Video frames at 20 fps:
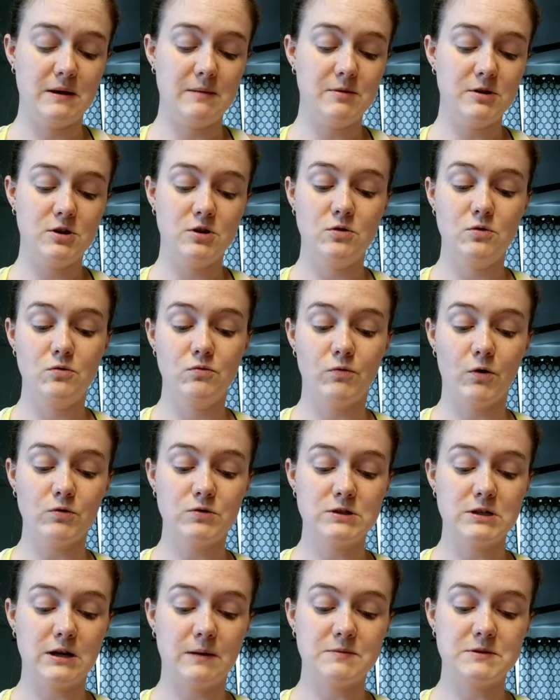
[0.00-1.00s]
Maybe you
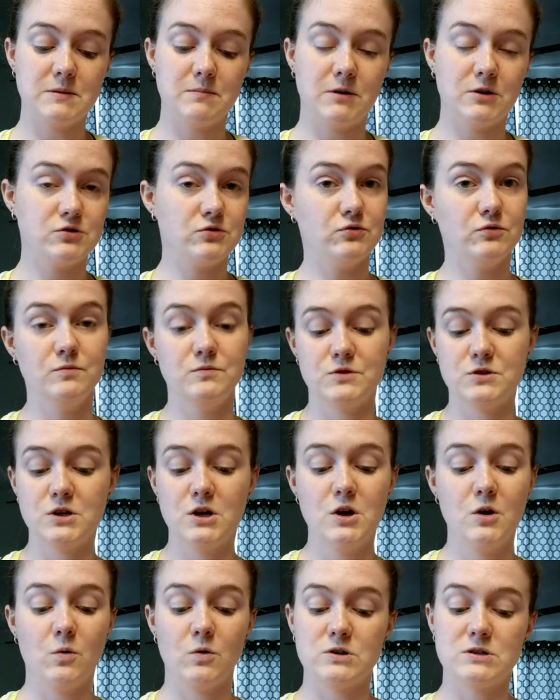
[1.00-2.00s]
roasted up some
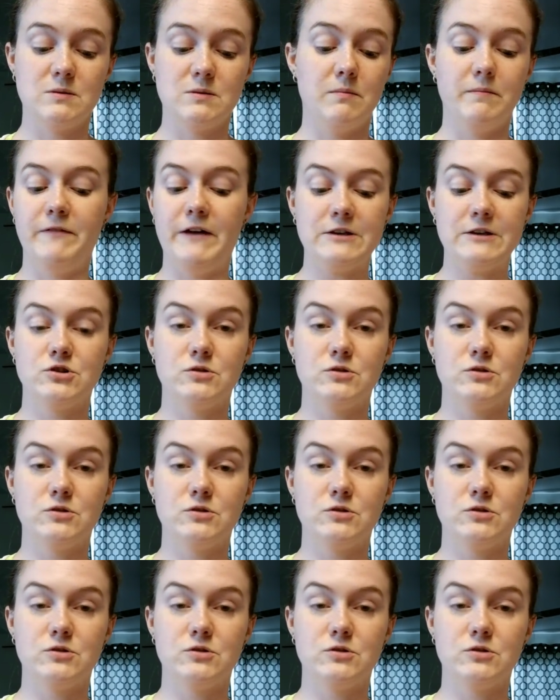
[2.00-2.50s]
mushrooms or some